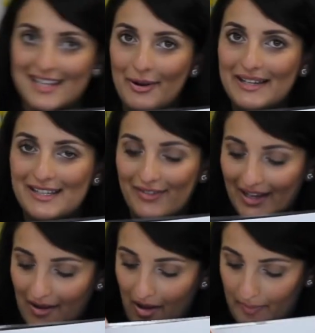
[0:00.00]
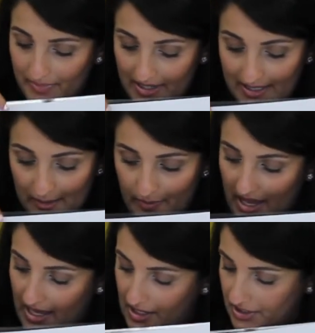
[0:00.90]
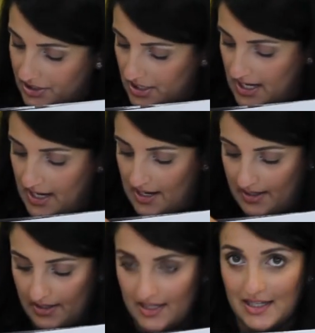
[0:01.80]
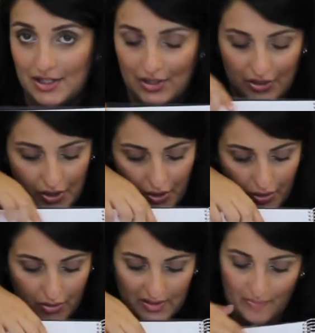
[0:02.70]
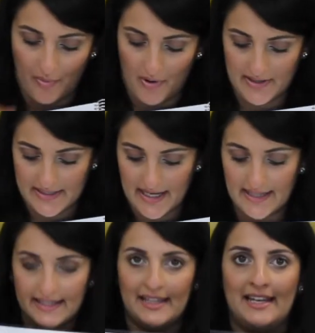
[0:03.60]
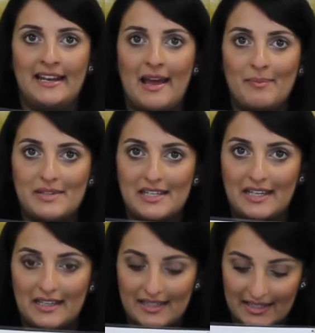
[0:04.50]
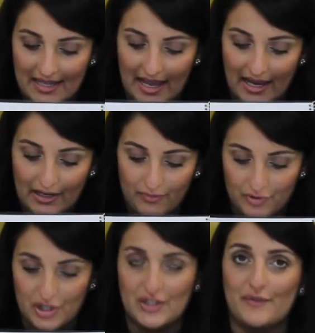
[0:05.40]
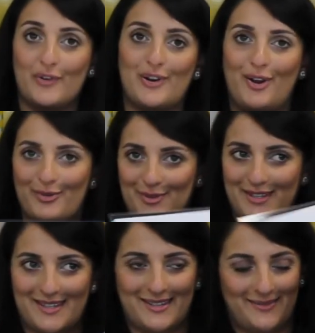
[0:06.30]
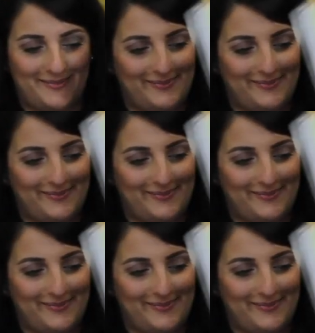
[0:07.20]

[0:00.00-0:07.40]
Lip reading: how I divided up this page. This is to-dos, important dates, and then an empty side just for notes.